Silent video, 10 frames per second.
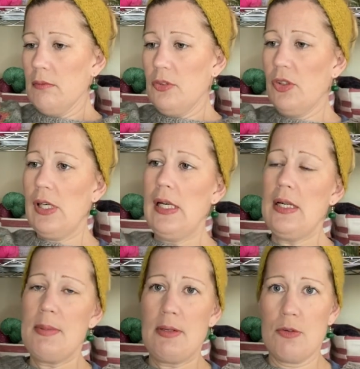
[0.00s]
They're a little
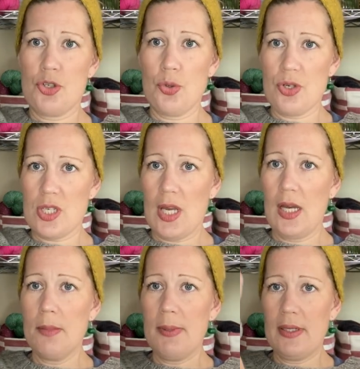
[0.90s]
bit on the shorter
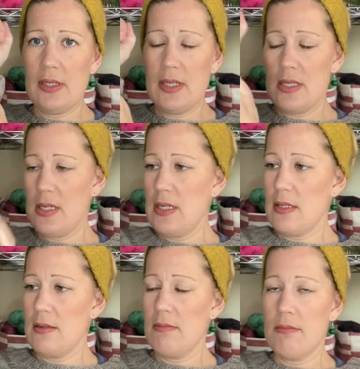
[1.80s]
side, but it, it
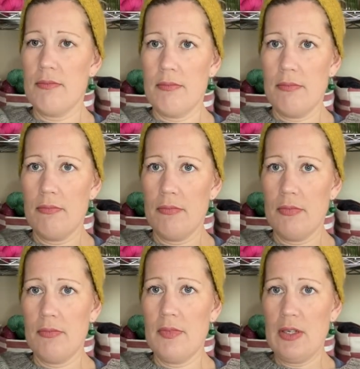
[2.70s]

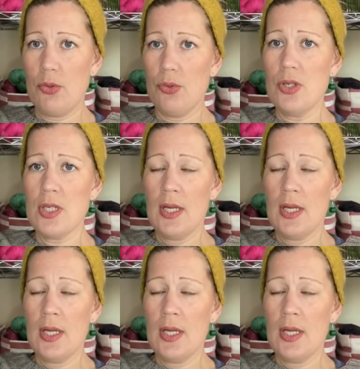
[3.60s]
they're good.